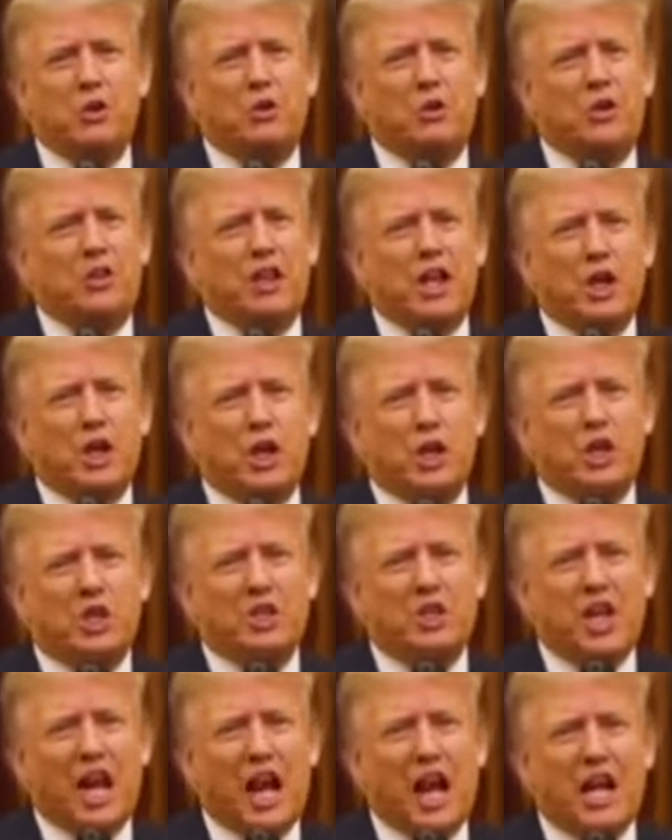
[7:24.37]
that they could
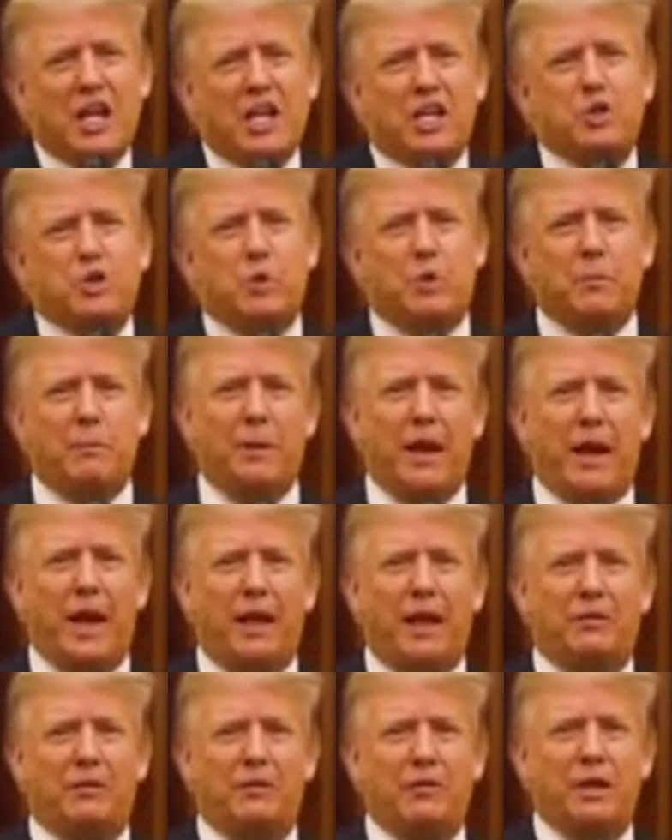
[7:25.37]
stand as we
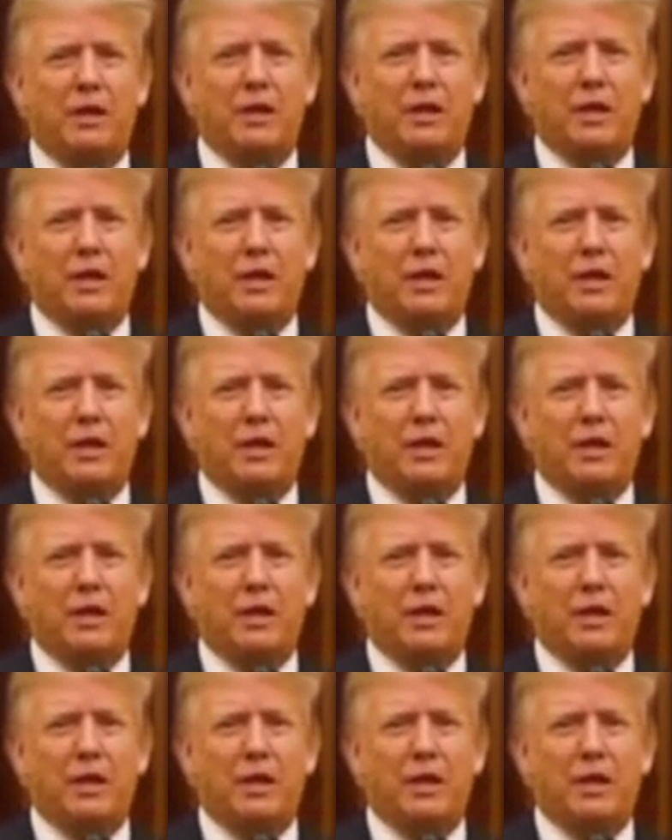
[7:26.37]
passed